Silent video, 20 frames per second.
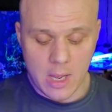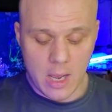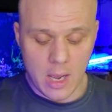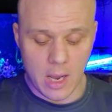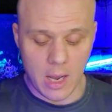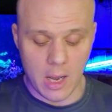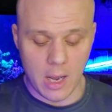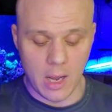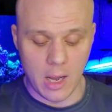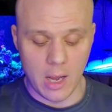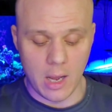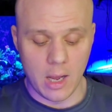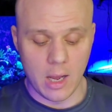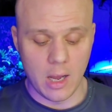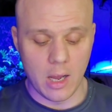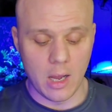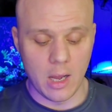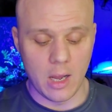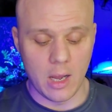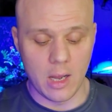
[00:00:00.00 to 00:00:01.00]

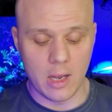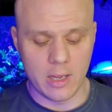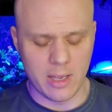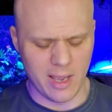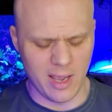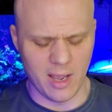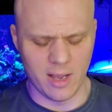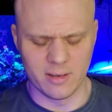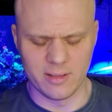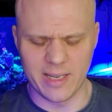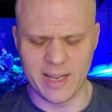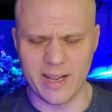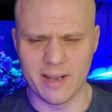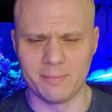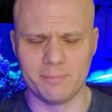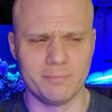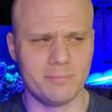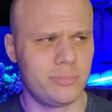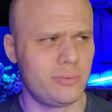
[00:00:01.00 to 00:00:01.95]
Yeah, damn.